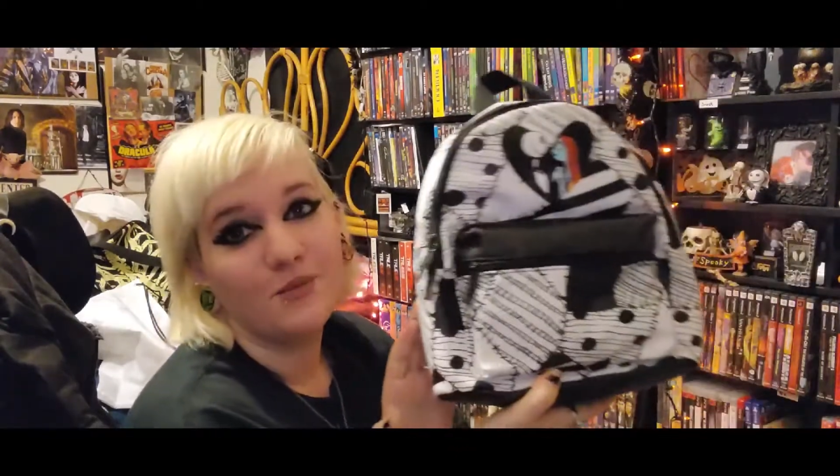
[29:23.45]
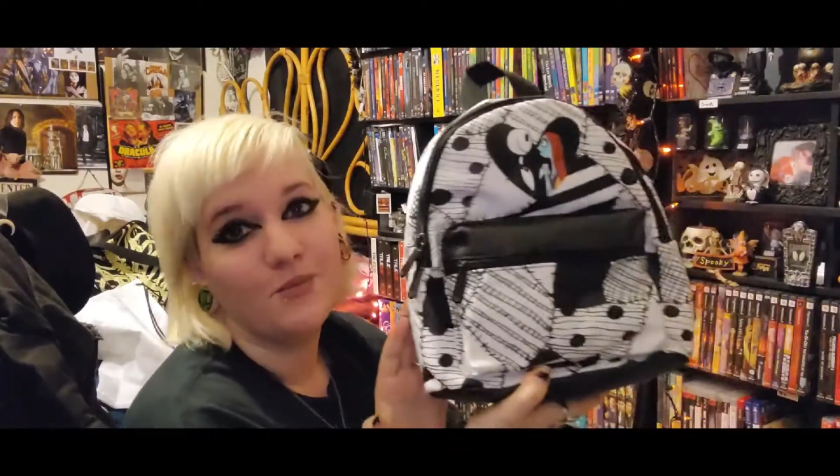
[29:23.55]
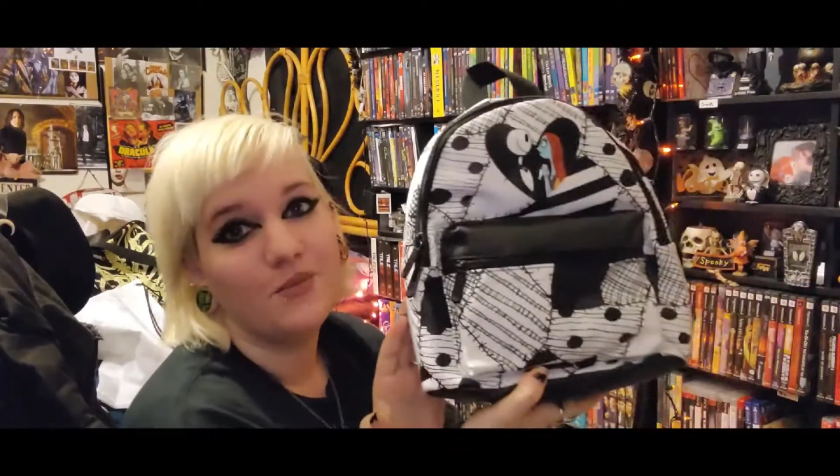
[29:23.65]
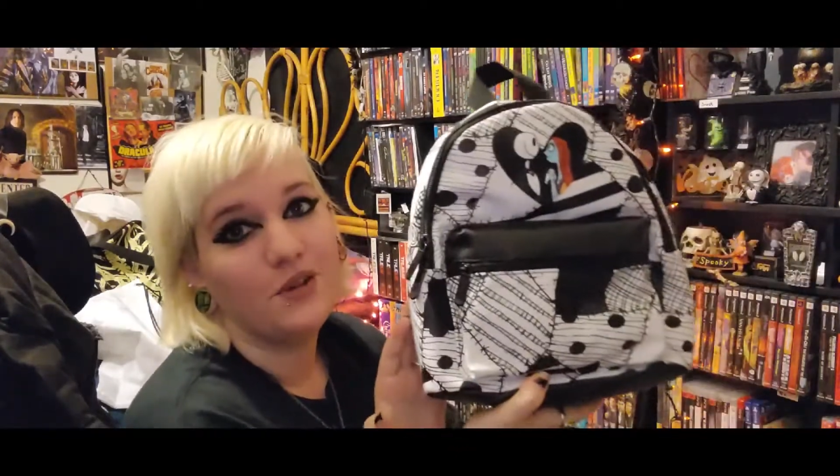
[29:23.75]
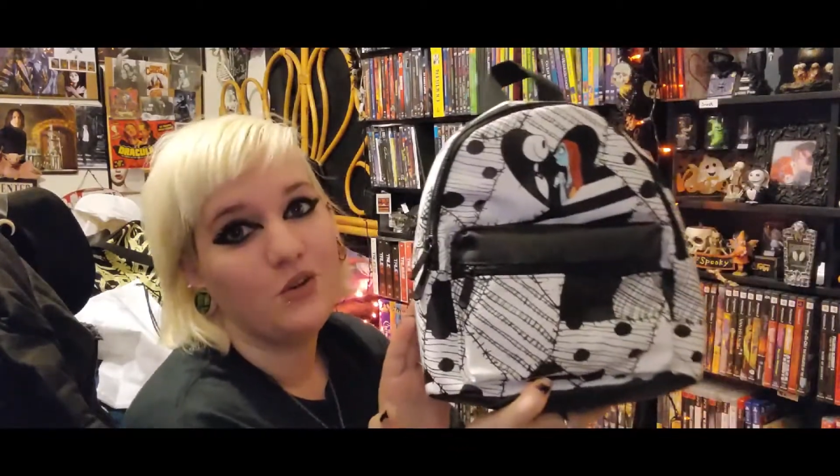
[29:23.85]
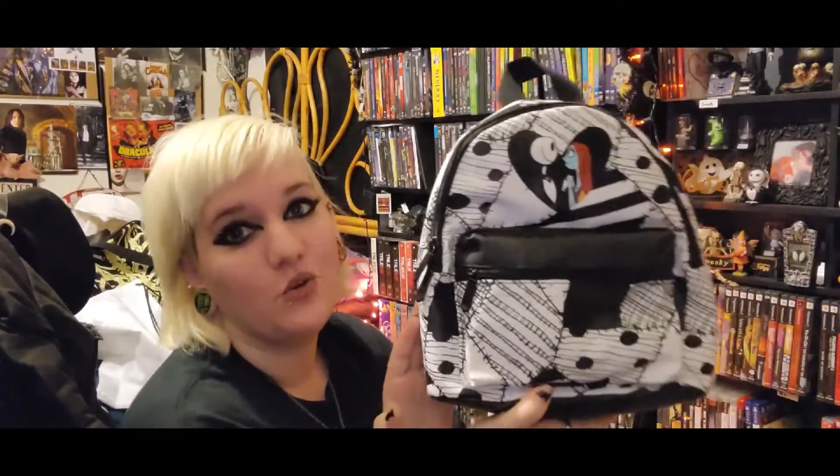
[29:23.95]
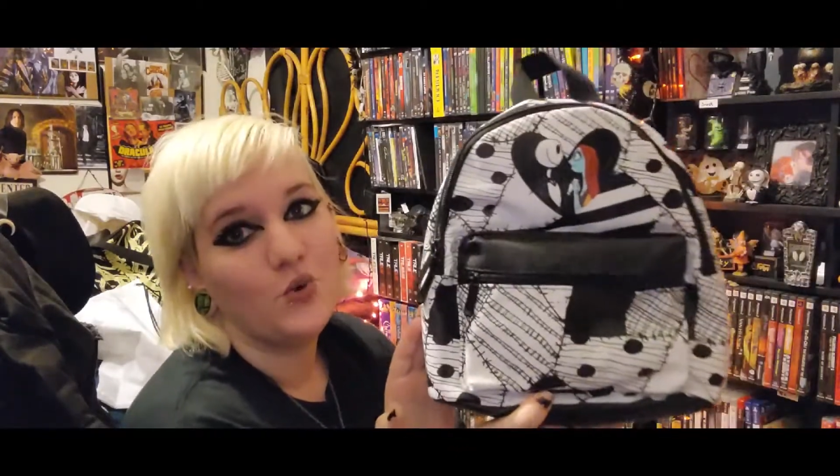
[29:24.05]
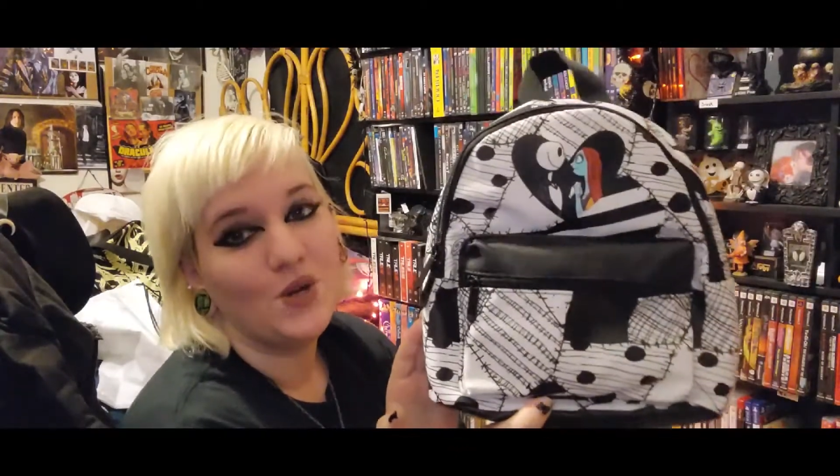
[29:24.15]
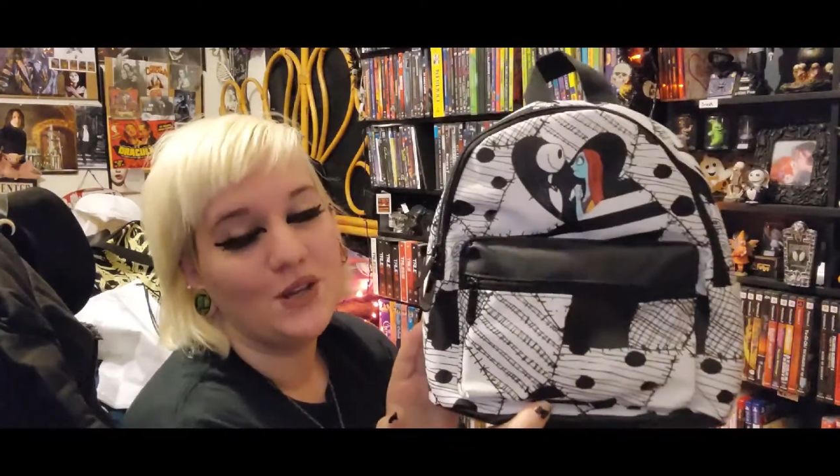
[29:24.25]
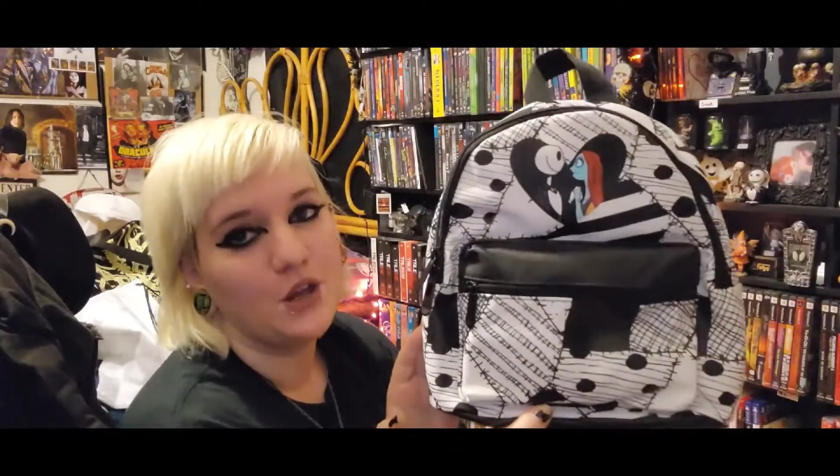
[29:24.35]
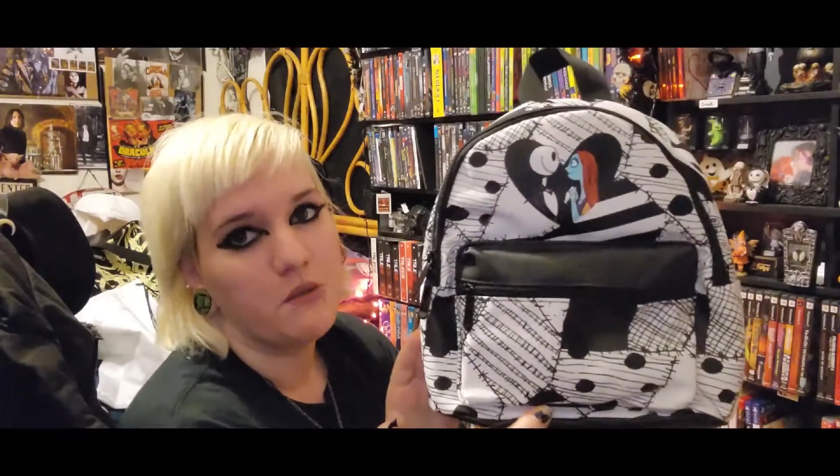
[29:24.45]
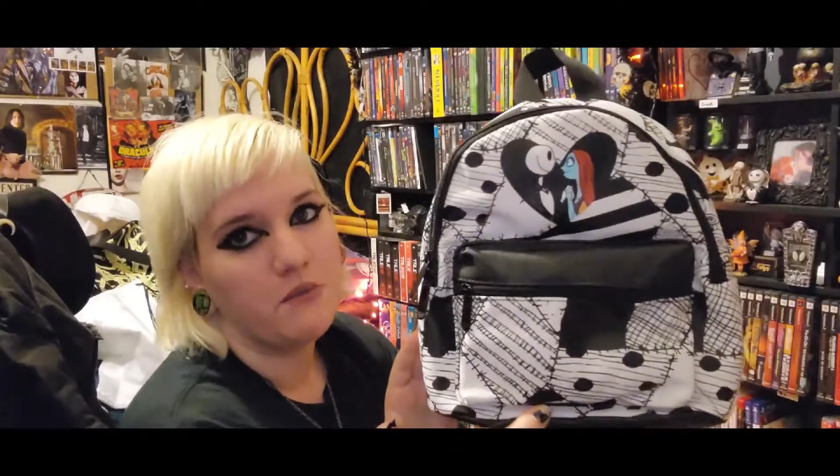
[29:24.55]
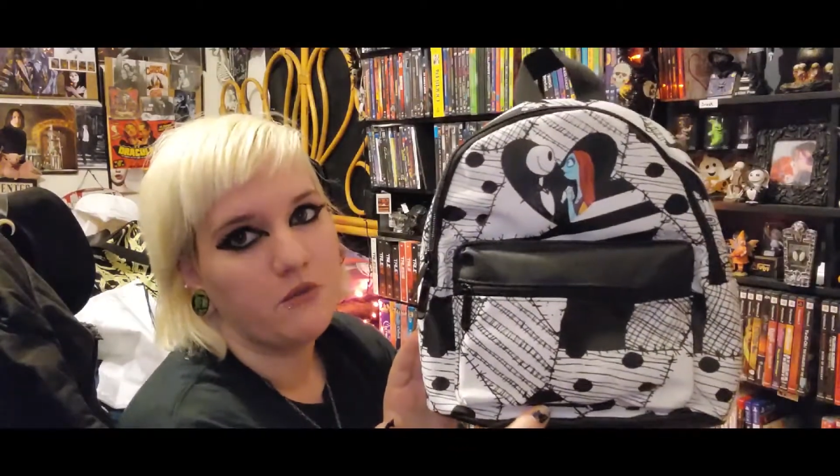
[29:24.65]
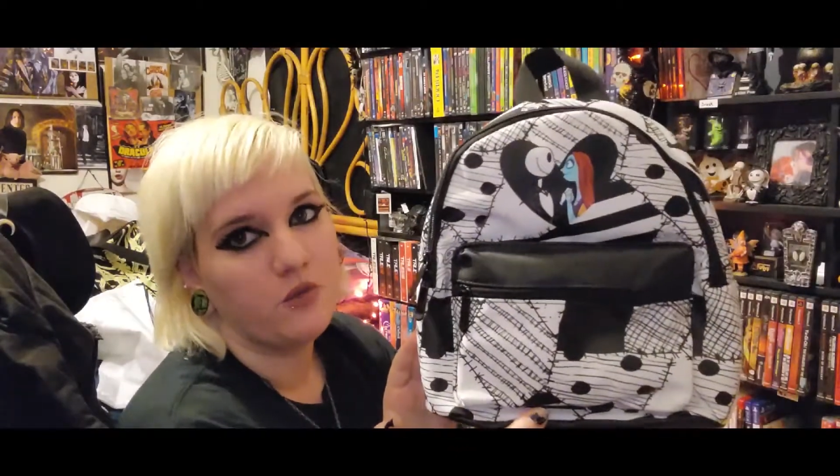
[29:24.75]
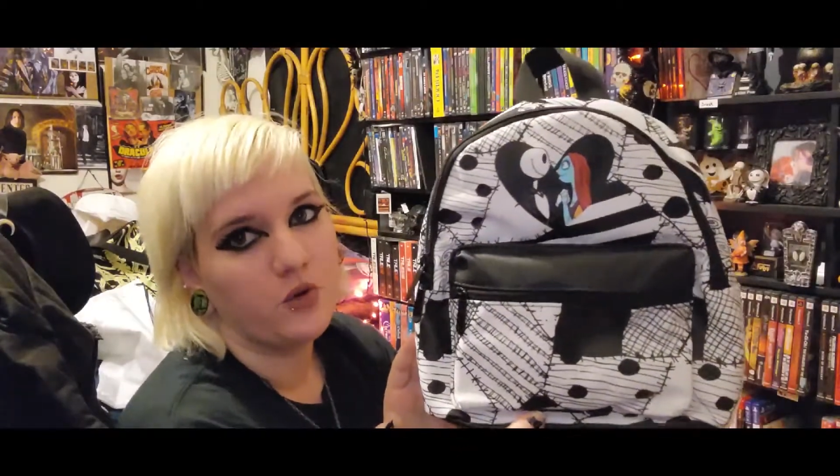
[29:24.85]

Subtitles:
My new Night Before